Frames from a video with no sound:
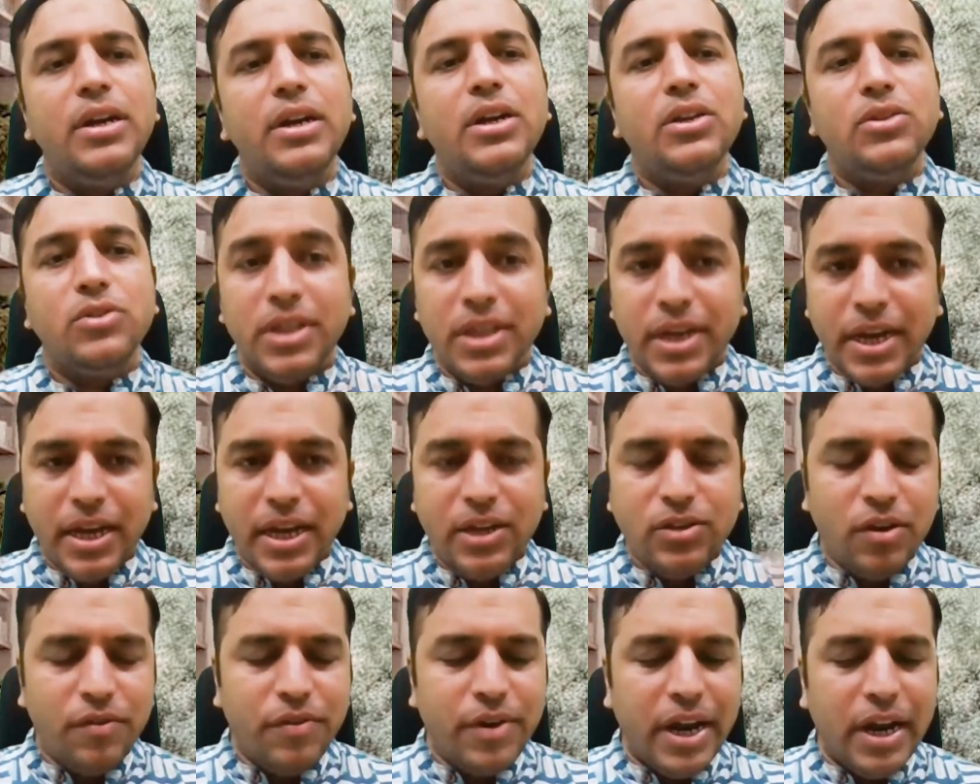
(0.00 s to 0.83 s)
So in the
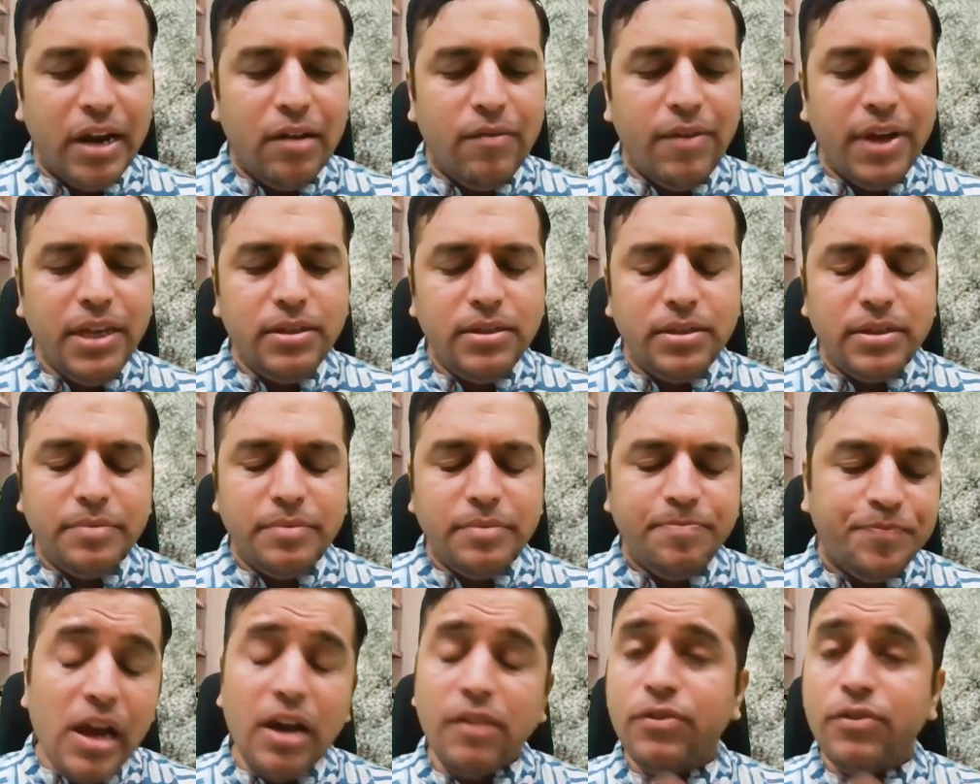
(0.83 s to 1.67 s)
case of railways,
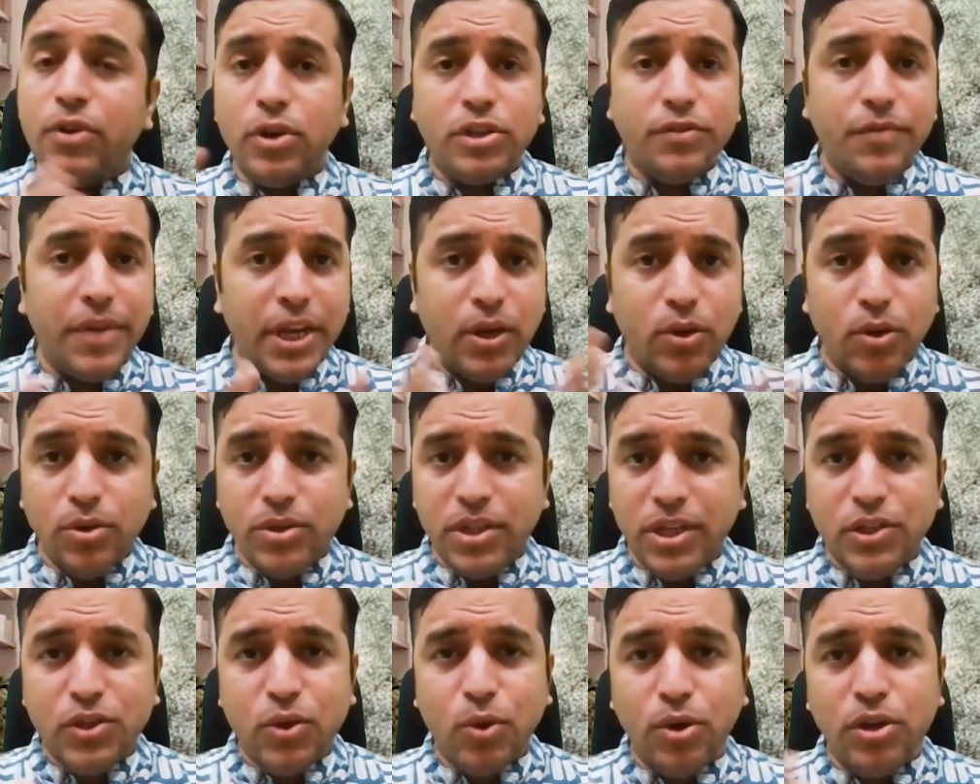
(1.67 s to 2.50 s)
of course, we know
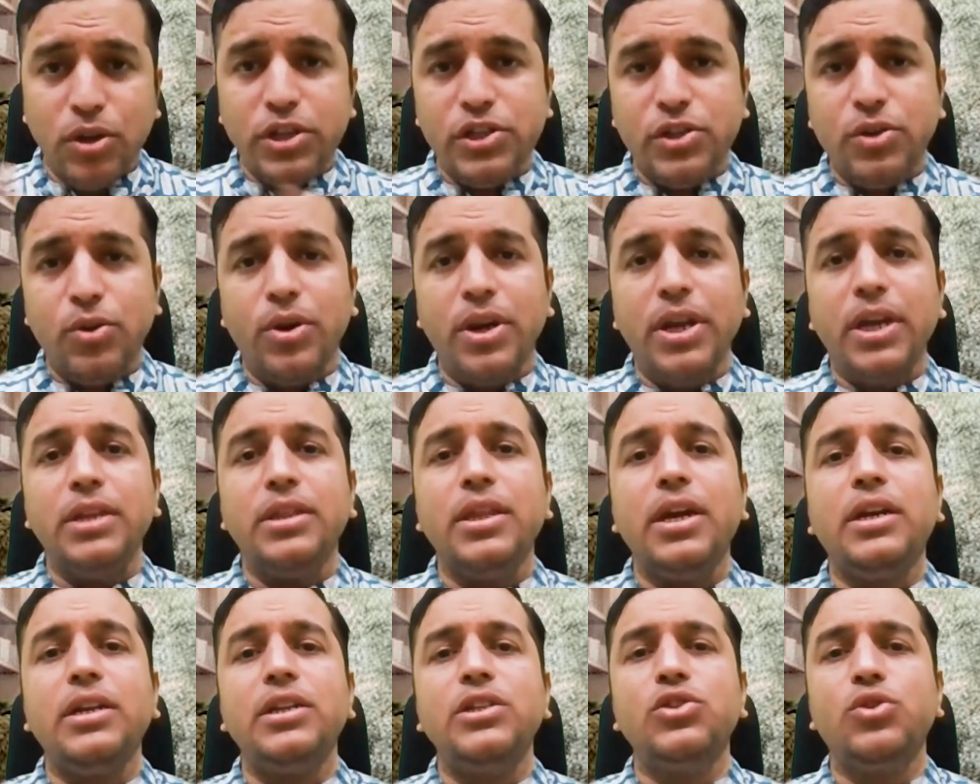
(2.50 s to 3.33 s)
this whole story
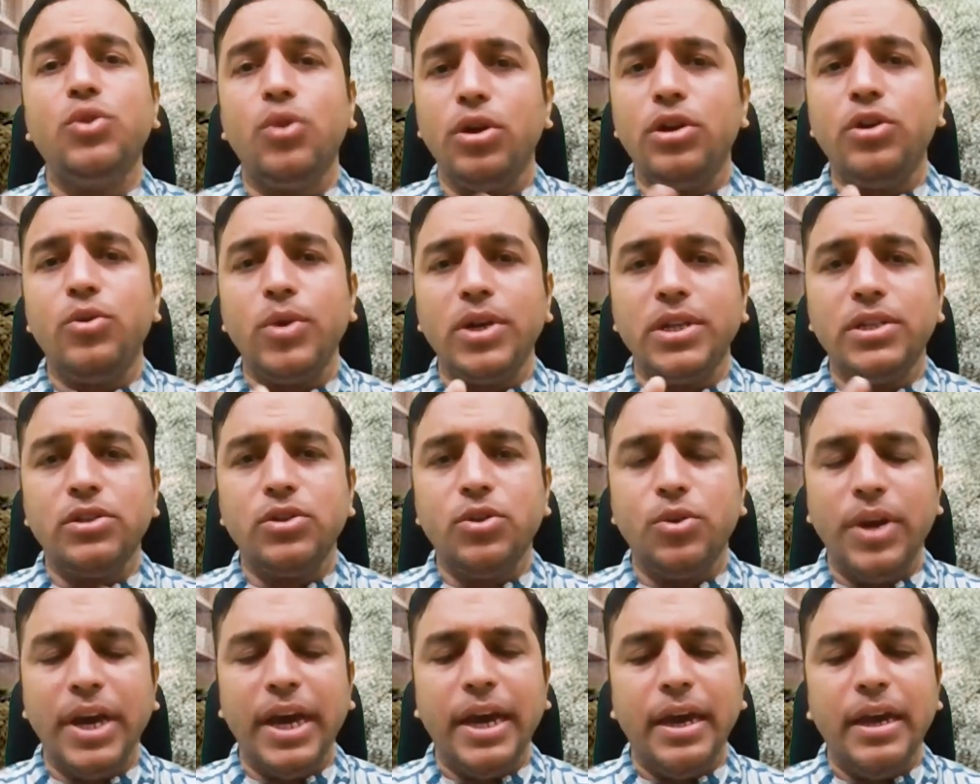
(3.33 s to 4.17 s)
that is told to us
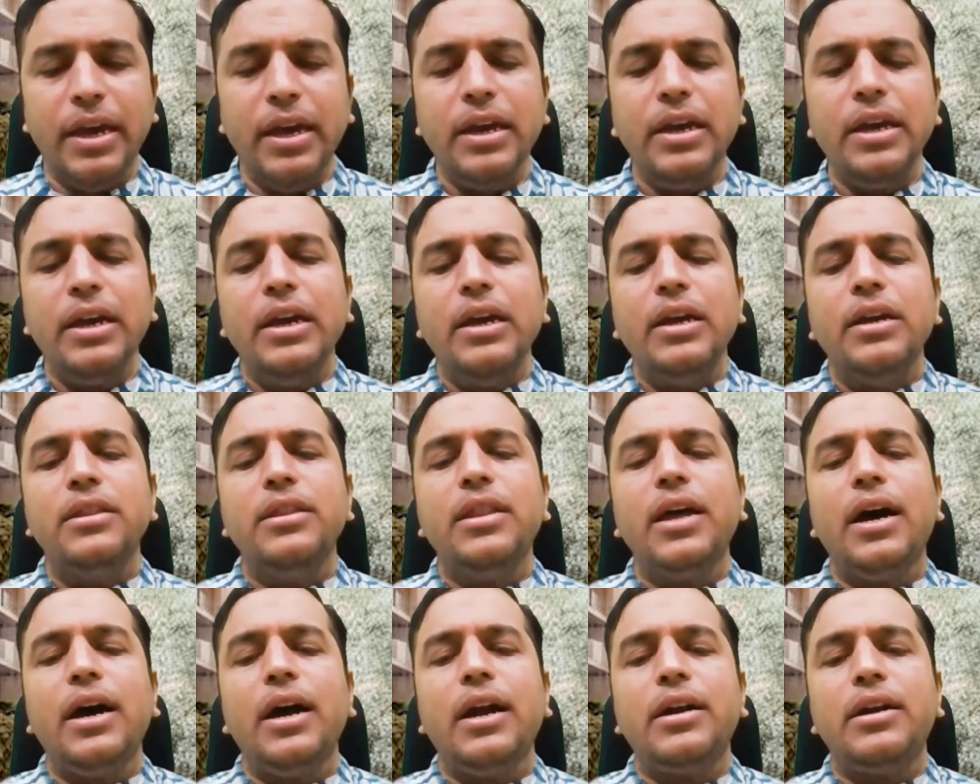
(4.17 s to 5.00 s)
today,
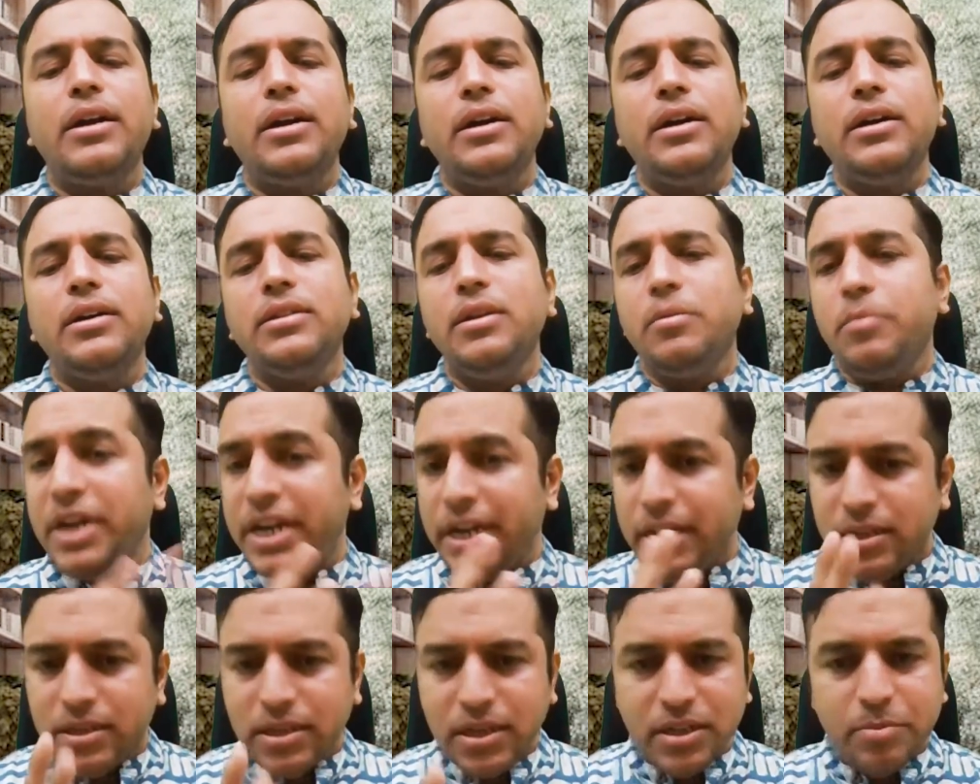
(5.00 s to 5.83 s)
that the
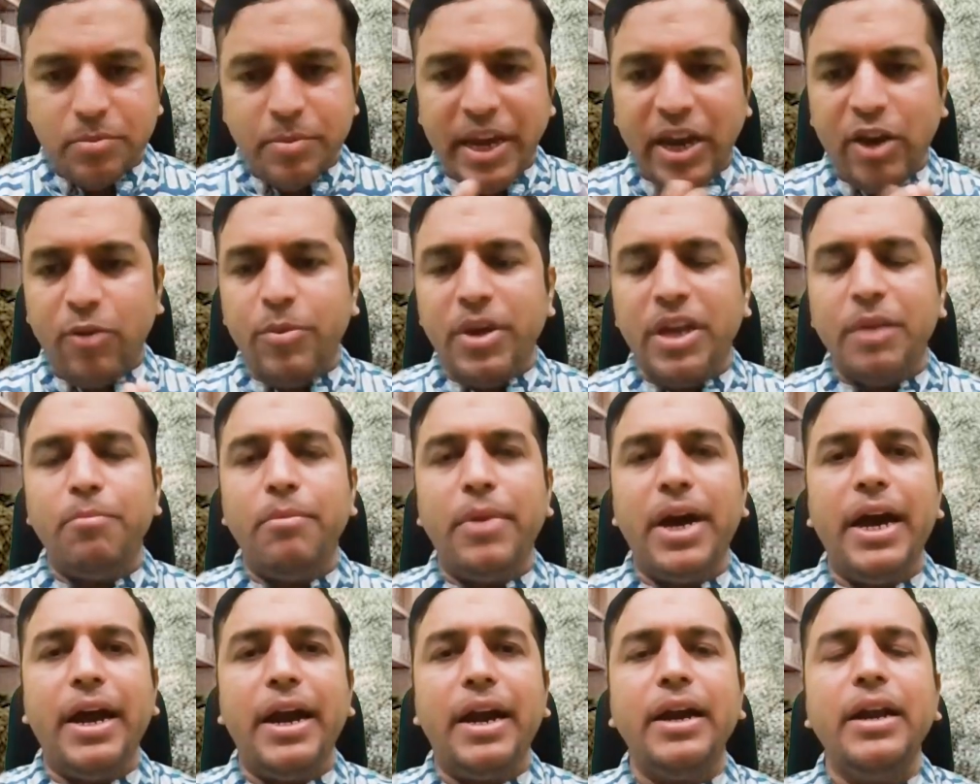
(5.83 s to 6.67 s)
Britishers may have been
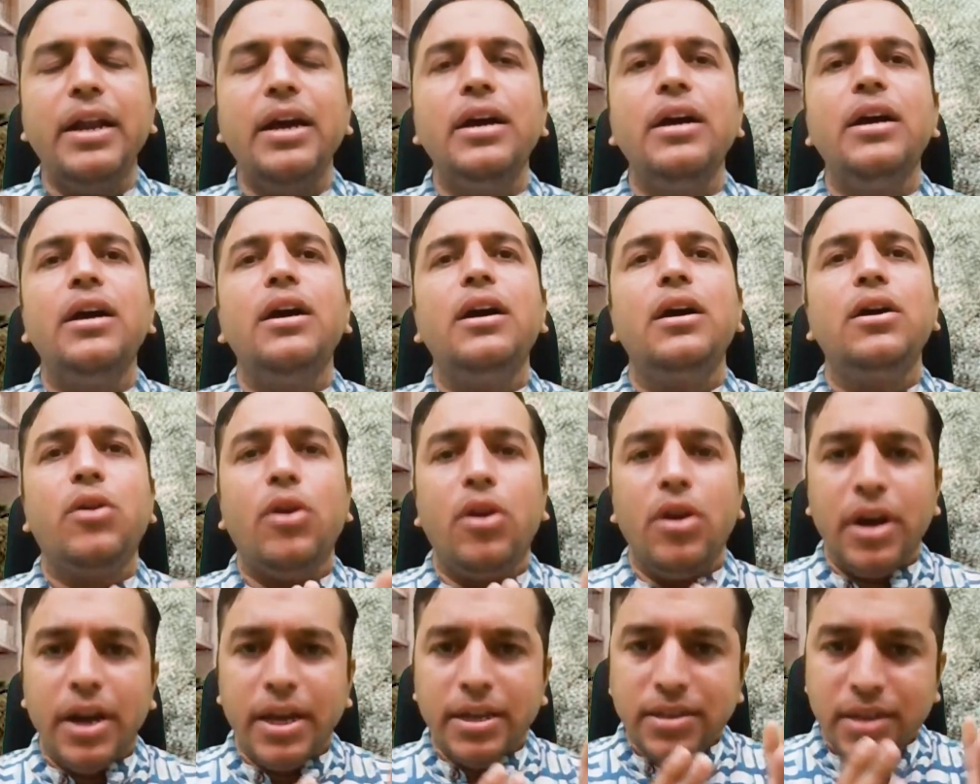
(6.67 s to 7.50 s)
bad,
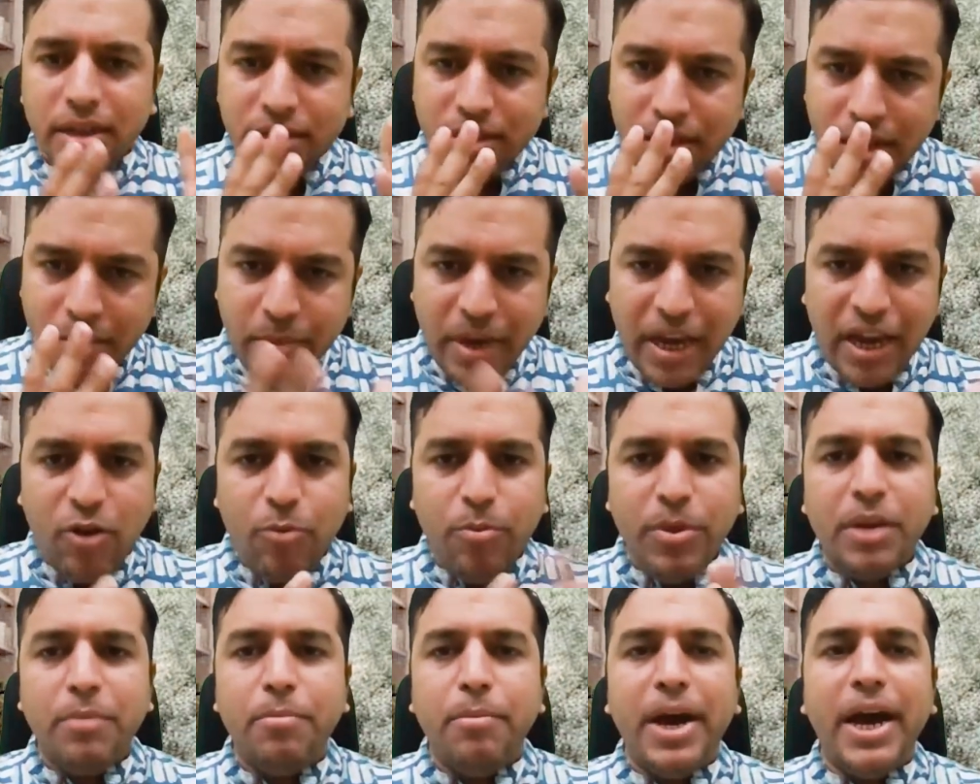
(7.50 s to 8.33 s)
colonization may have
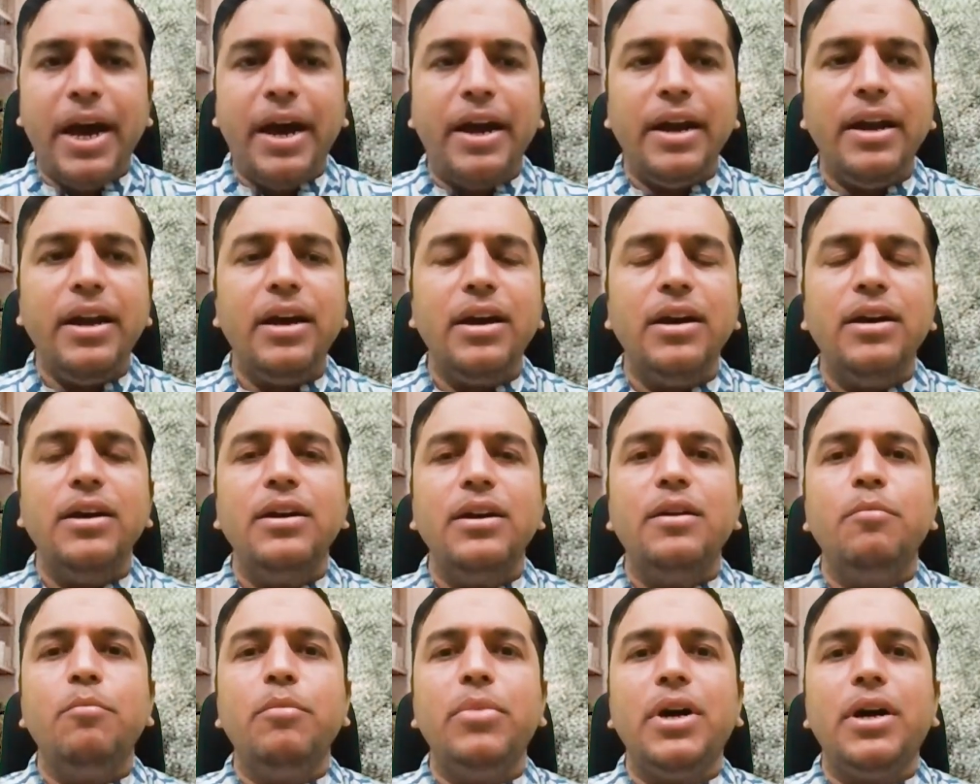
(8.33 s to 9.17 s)
been bad,
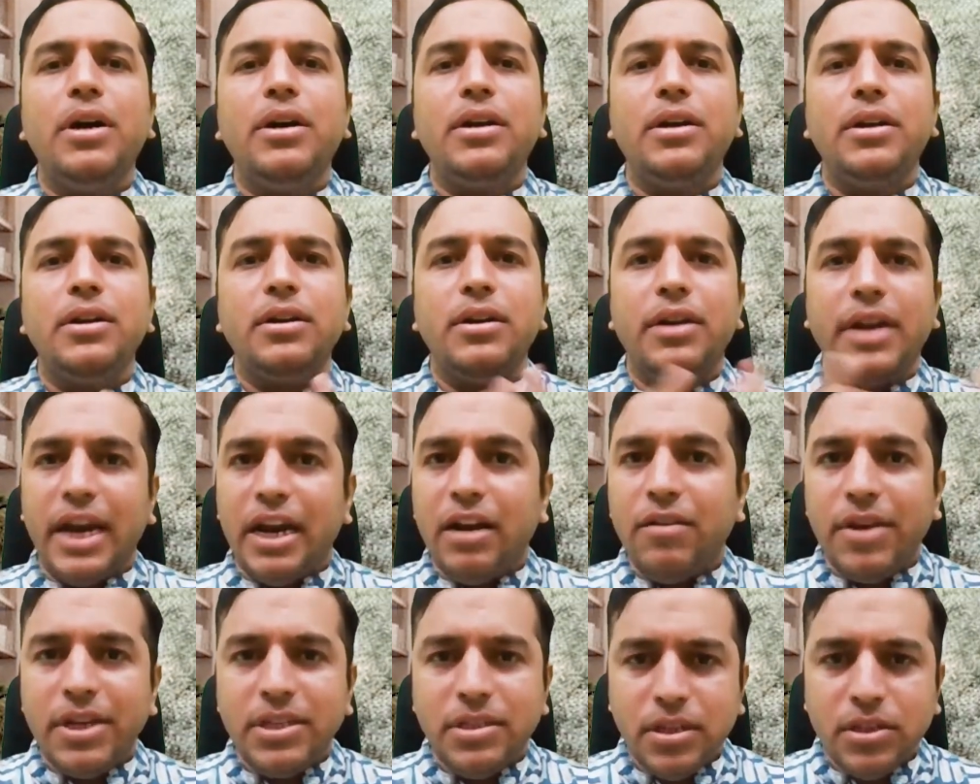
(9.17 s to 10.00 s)
but
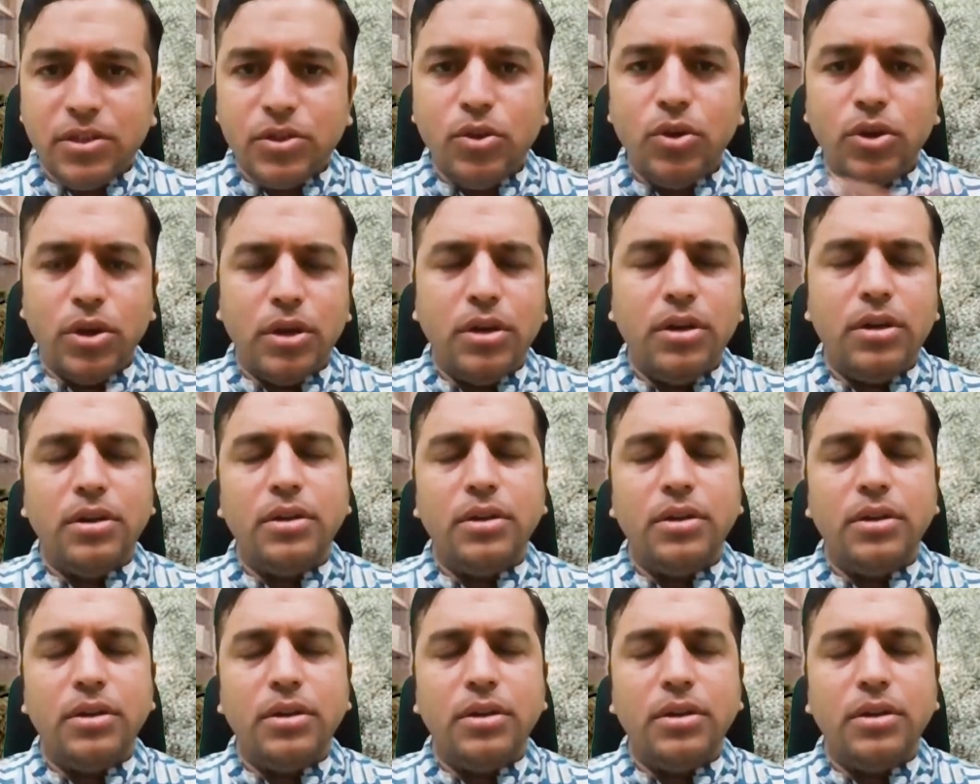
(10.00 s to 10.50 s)
railways is good.